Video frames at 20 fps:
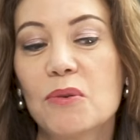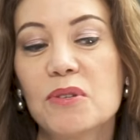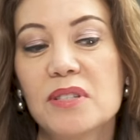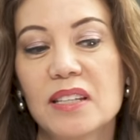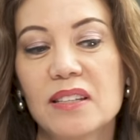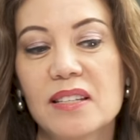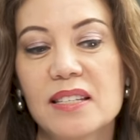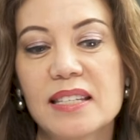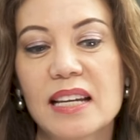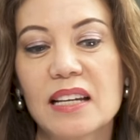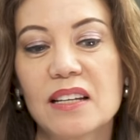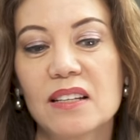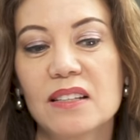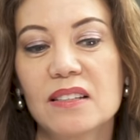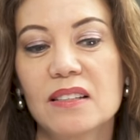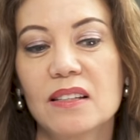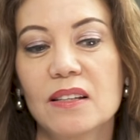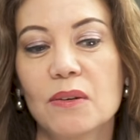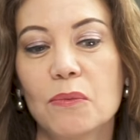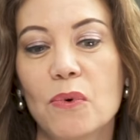I would say the
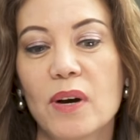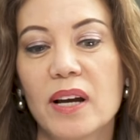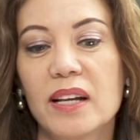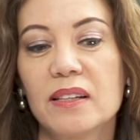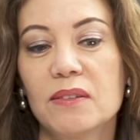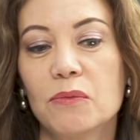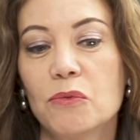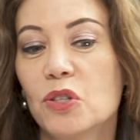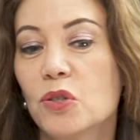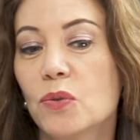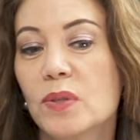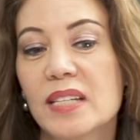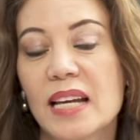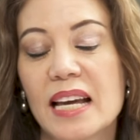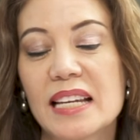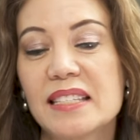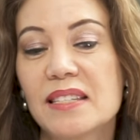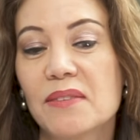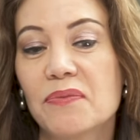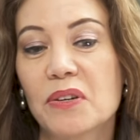second one, which was
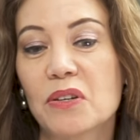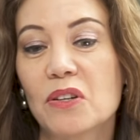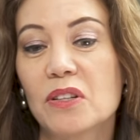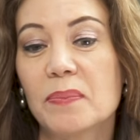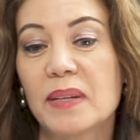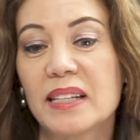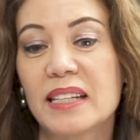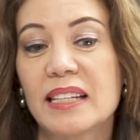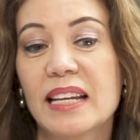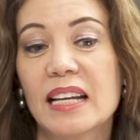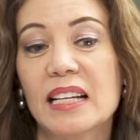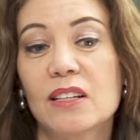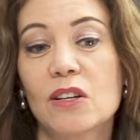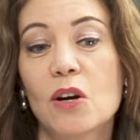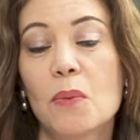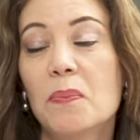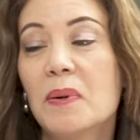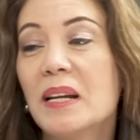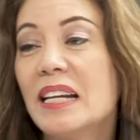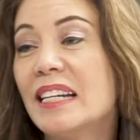as difficult, but in the
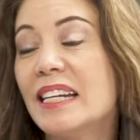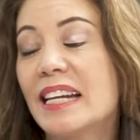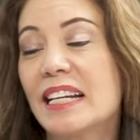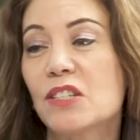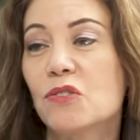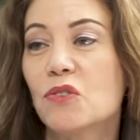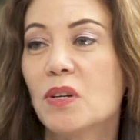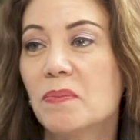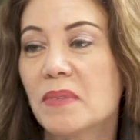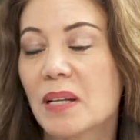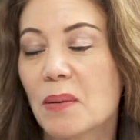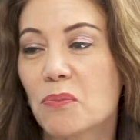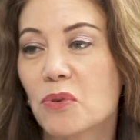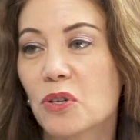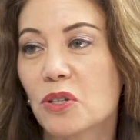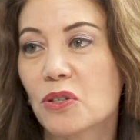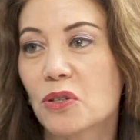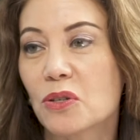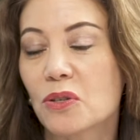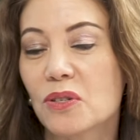completely extreme
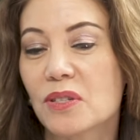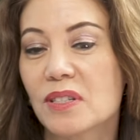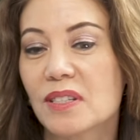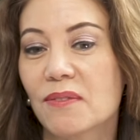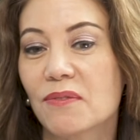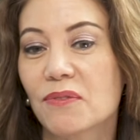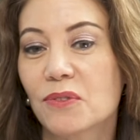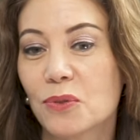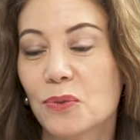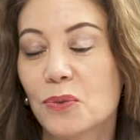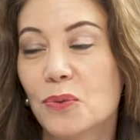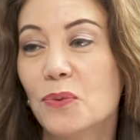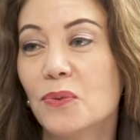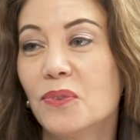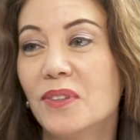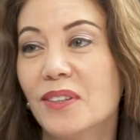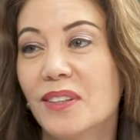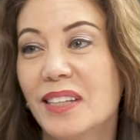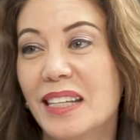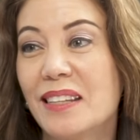temperatures
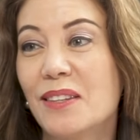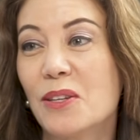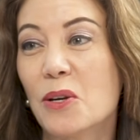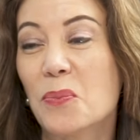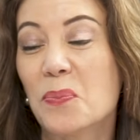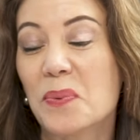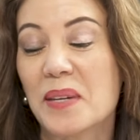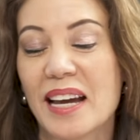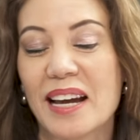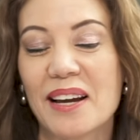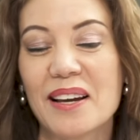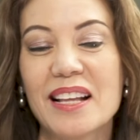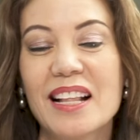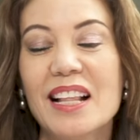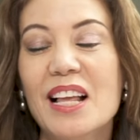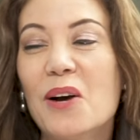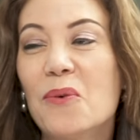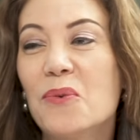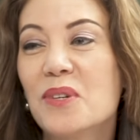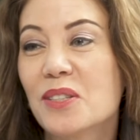to the Ethiopia,
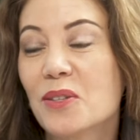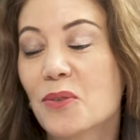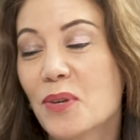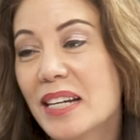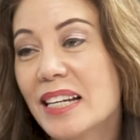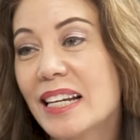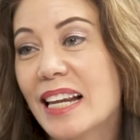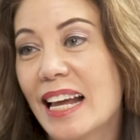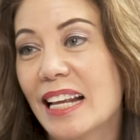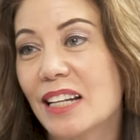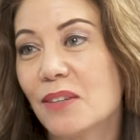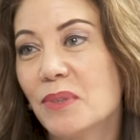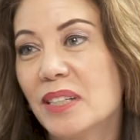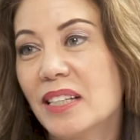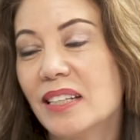was Greenland.